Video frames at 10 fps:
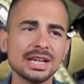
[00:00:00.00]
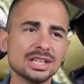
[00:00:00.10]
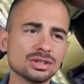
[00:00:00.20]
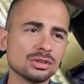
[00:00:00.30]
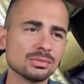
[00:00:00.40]

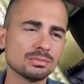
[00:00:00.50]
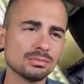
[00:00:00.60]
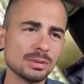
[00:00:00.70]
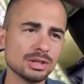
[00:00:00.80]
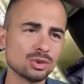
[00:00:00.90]
he's on
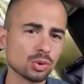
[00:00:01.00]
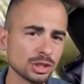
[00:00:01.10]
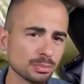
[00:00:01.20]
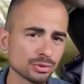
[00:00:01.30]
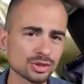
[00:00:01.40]
maybe
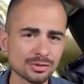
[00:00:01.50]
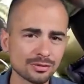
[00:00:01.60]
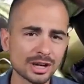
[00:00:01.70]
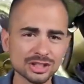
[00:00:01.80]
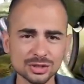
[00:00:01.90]
20%
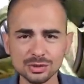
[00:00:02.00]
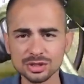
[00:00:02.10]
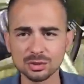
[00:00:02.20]
faster